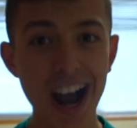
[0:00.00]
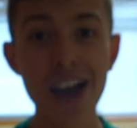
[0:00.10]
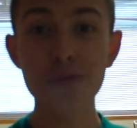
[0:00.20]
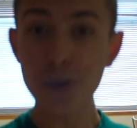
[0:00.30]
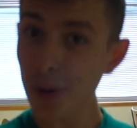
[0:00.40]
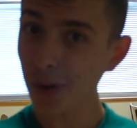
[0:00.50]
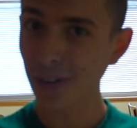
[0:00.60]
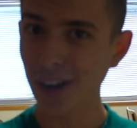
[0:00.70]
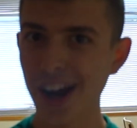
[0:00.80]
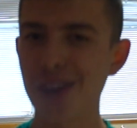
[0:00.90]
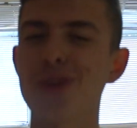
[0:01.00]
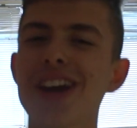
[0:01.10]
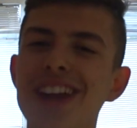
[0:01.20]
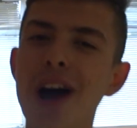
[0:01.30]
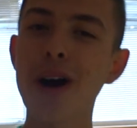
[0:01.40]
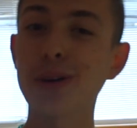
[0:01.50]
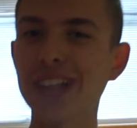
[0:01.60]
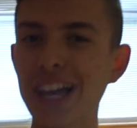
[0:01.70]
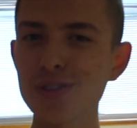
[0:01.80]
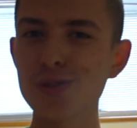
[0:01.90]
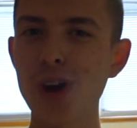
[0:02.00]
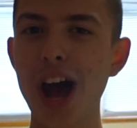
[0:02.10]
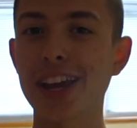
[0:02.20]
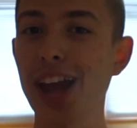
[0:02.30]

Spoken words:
I am from Bulgaria and right now I would like to do a